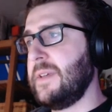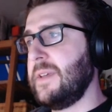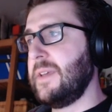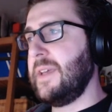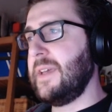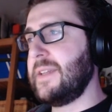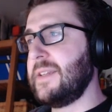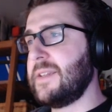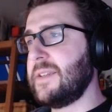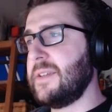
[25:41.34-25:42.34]

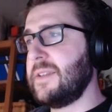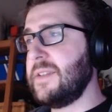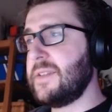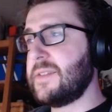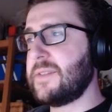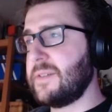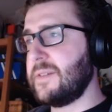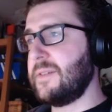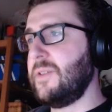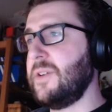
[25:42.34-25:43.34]
And this
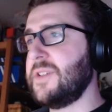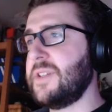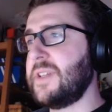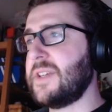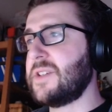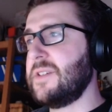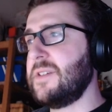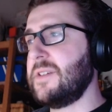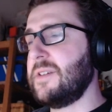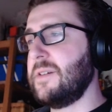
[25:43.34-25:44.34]
collision detection,
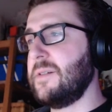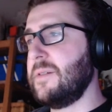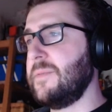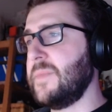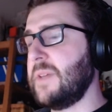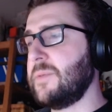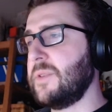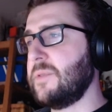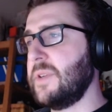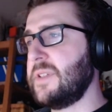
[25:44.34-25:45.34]
I'm going
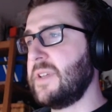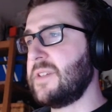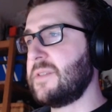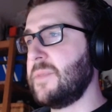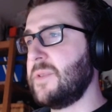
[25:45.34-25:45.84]
to write checks